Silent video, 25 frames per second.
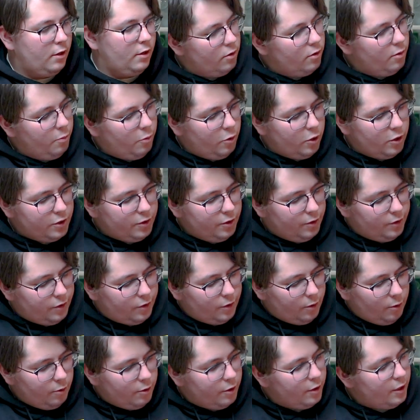The Mortal
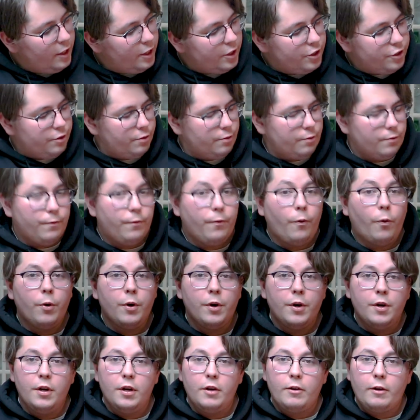Thor issue
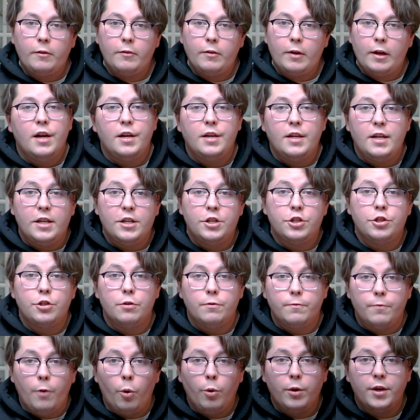4, an issue
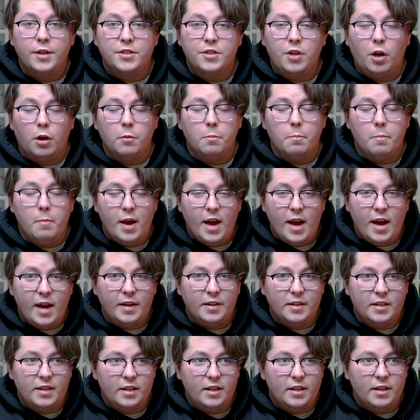focused on
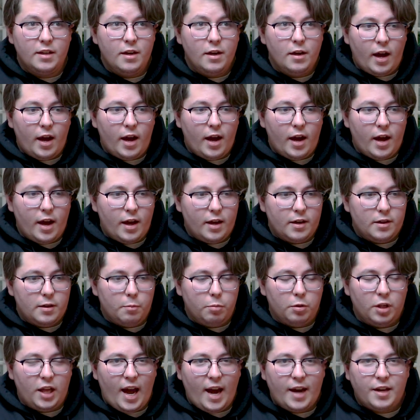Magni and
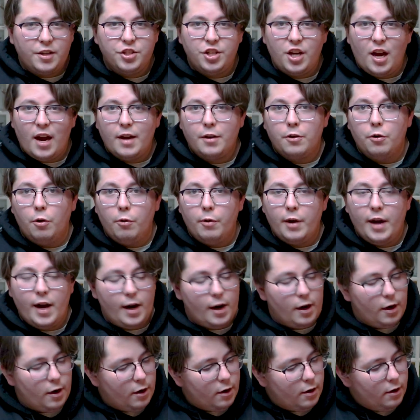Blackjack
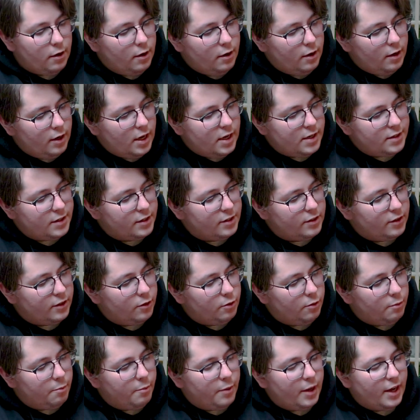O'Hare as his
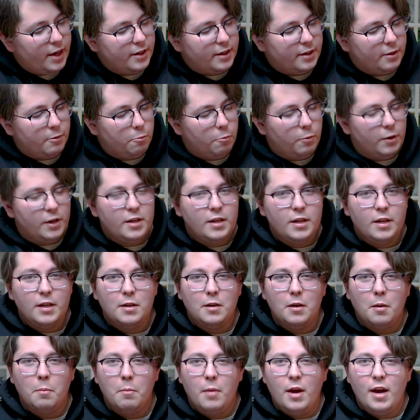little buddy. When
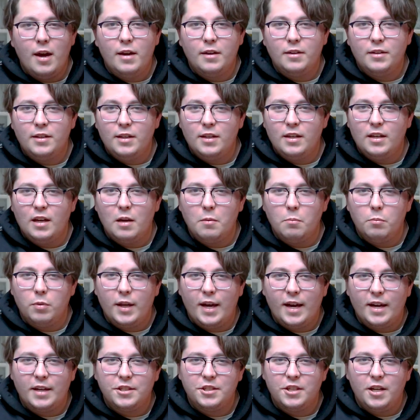did Magni and
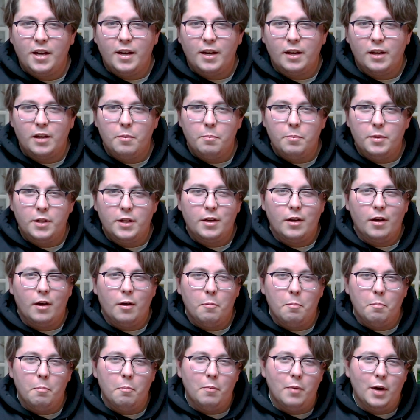Blackjack
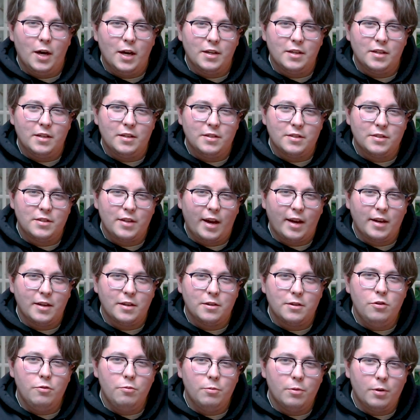become buddies? I
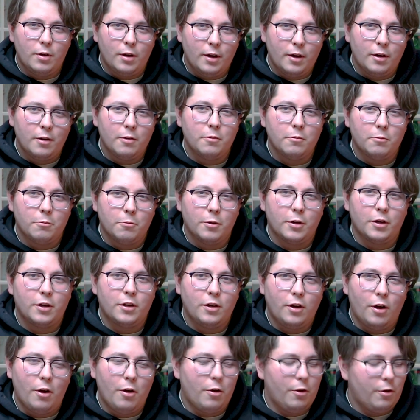do not
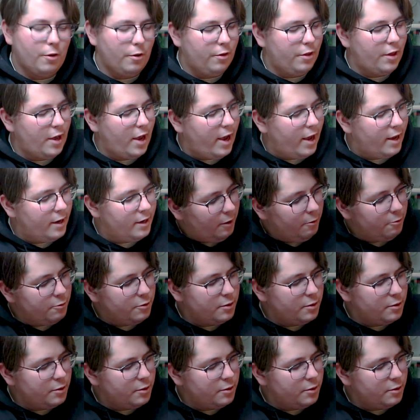recall that.